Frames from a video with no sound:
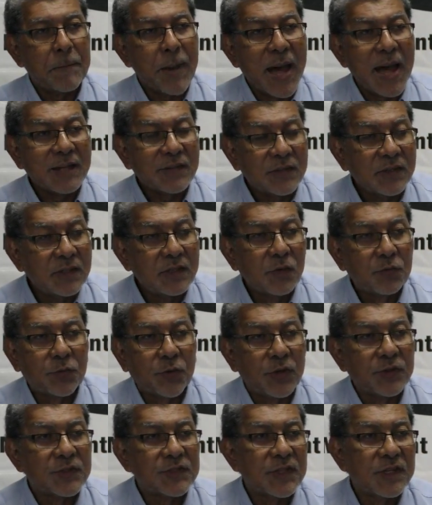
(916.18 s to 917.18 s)
party
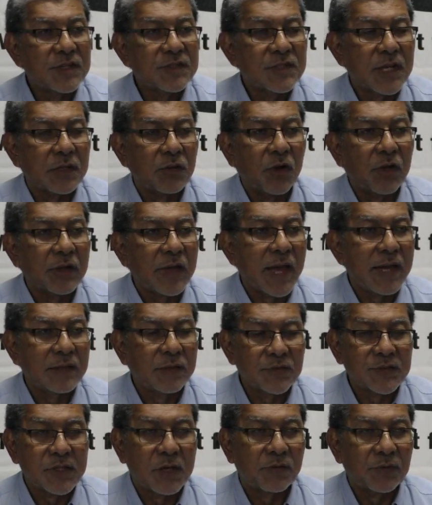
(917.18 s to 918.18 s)
differences and all
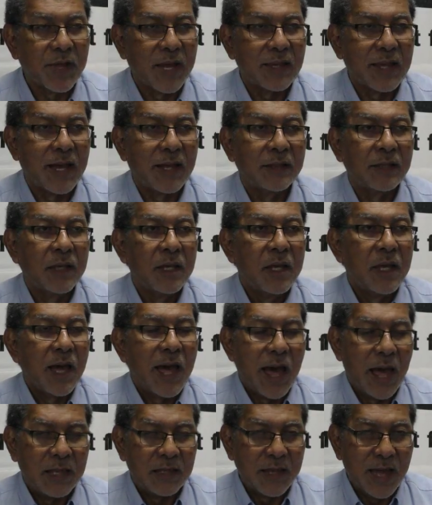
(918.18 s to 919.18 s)
kind of stuff like that
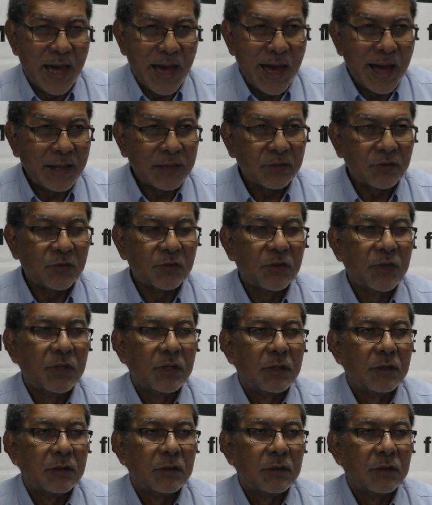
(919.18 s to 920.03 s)
and act